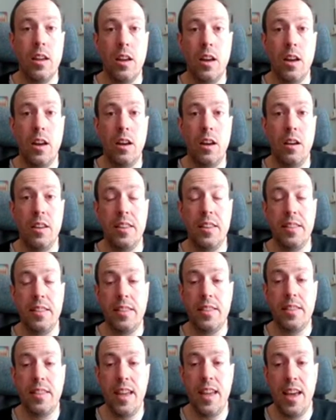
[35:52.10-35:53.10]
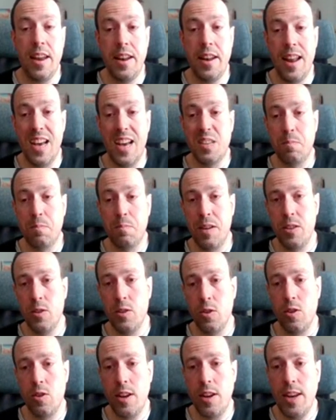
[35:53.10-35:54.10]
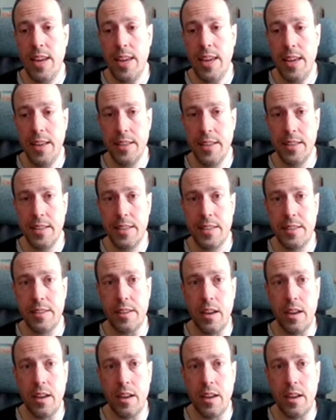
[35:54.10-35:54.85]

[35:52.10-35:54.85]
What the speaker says: Then last but not least,